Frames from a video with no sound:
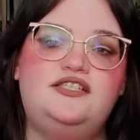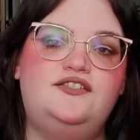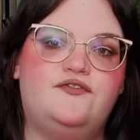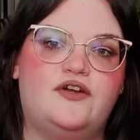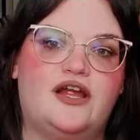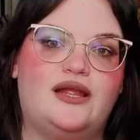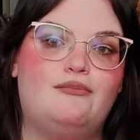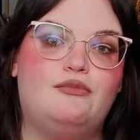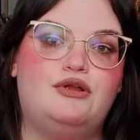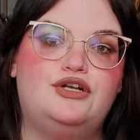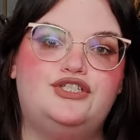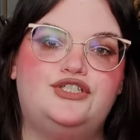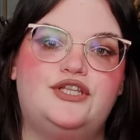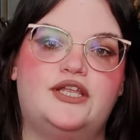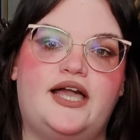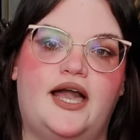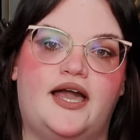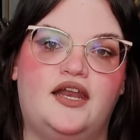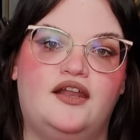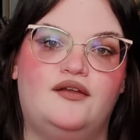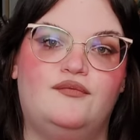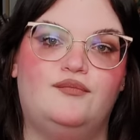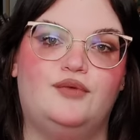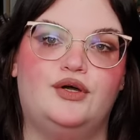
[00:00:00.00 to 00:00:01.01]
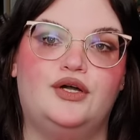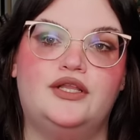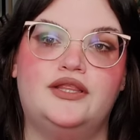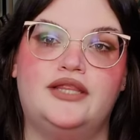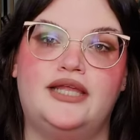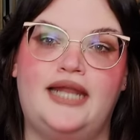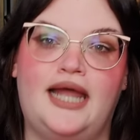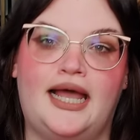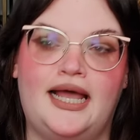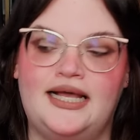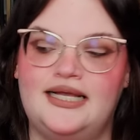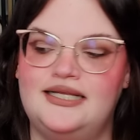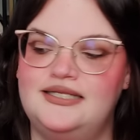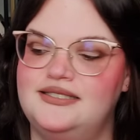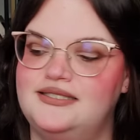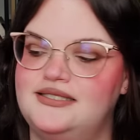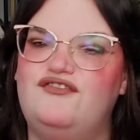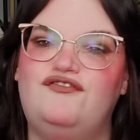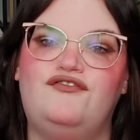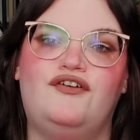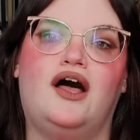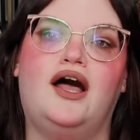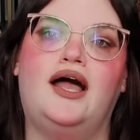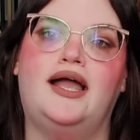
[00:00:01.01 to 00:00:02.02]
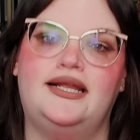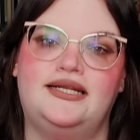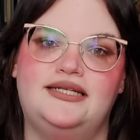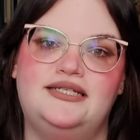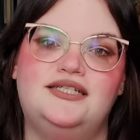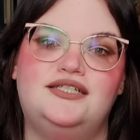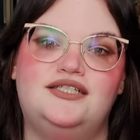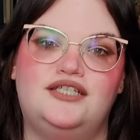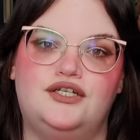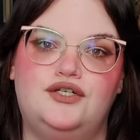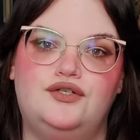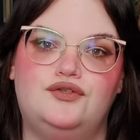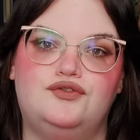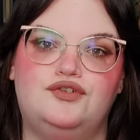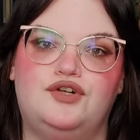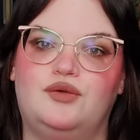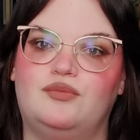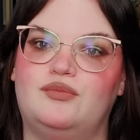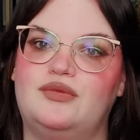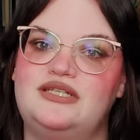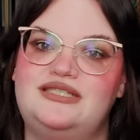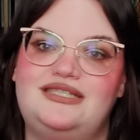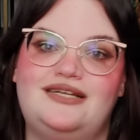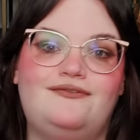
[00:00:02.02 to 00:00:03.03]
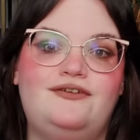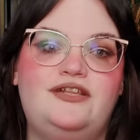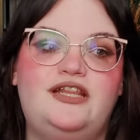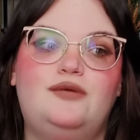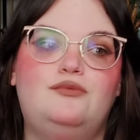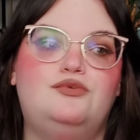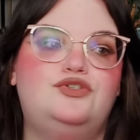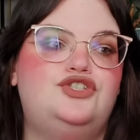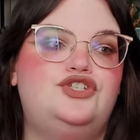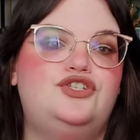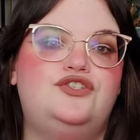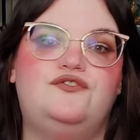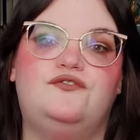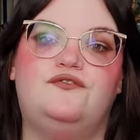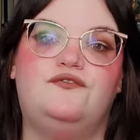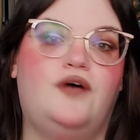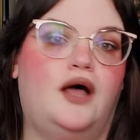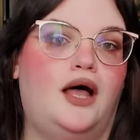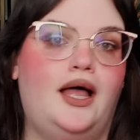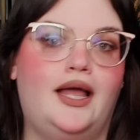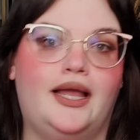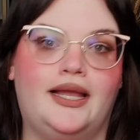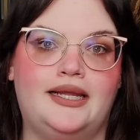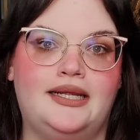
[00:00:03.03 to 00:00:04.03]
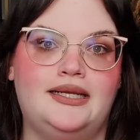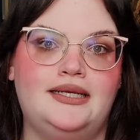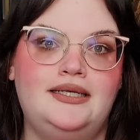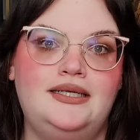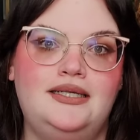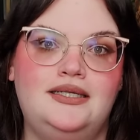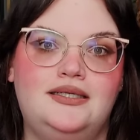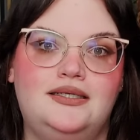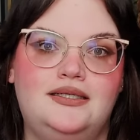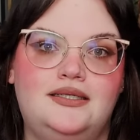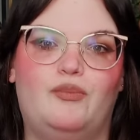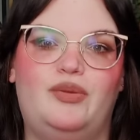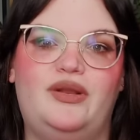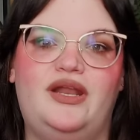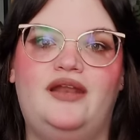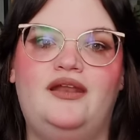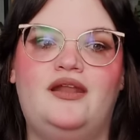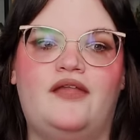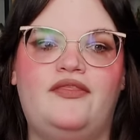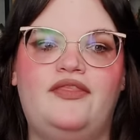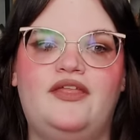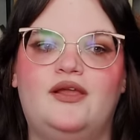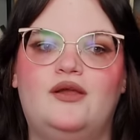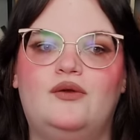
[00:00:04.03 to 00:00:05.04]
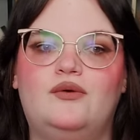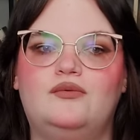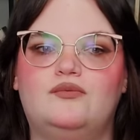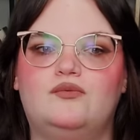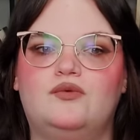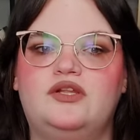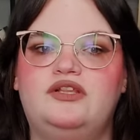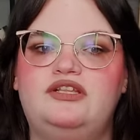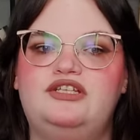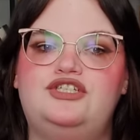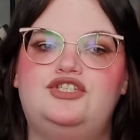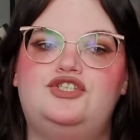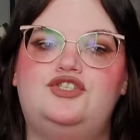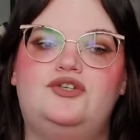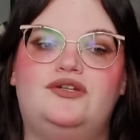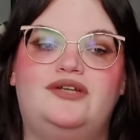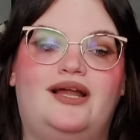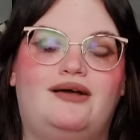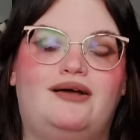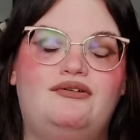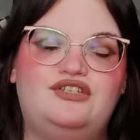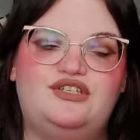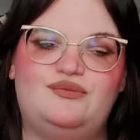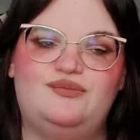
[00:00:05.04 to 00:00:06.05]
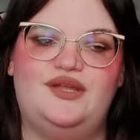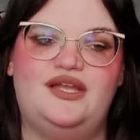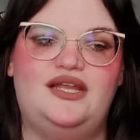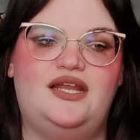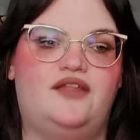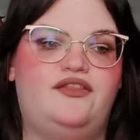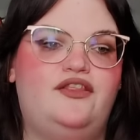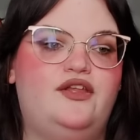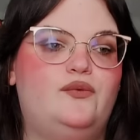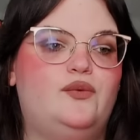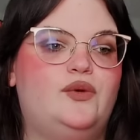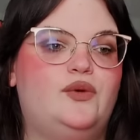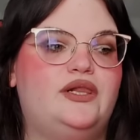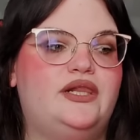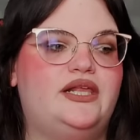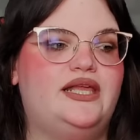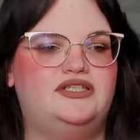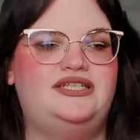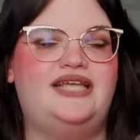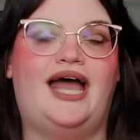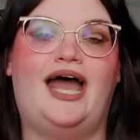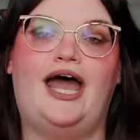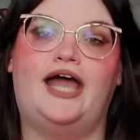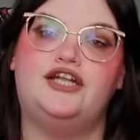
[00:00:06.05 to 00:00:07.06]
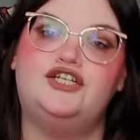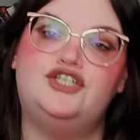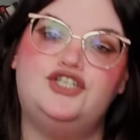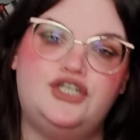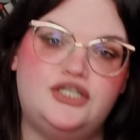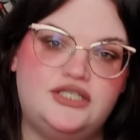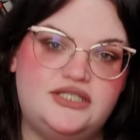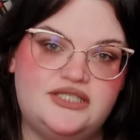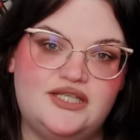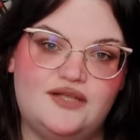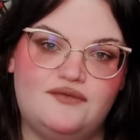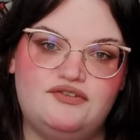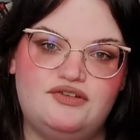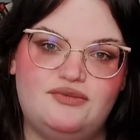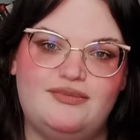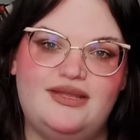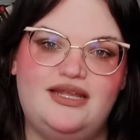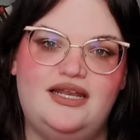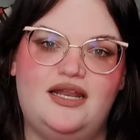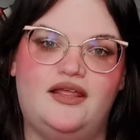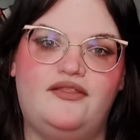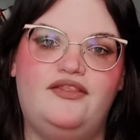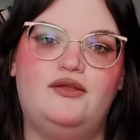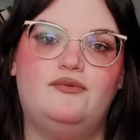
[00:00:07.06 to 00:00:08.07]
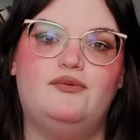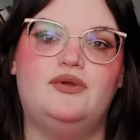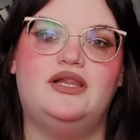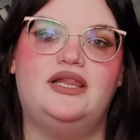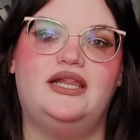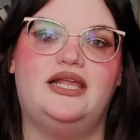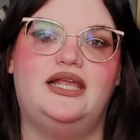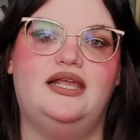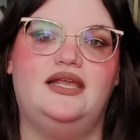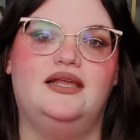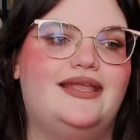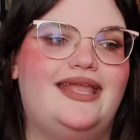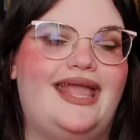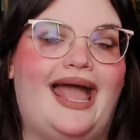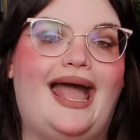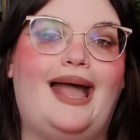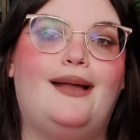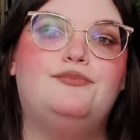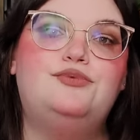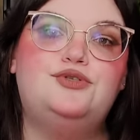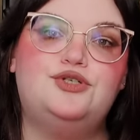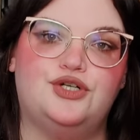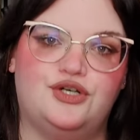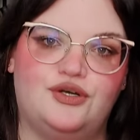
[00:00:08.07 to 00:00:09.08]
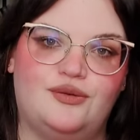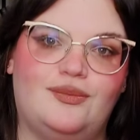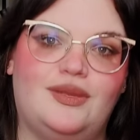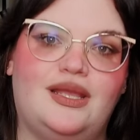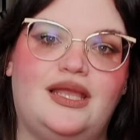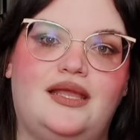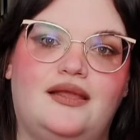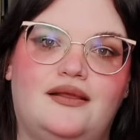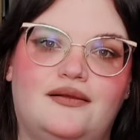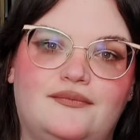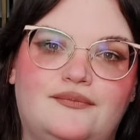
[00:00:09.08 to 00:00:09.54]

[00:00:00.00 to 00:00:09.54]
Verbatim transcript: is very much the kind of book that has fine syndrome because everything was just fine, but nothing really stood out to me. Nothing really attached itself to me. Nothing really captured me.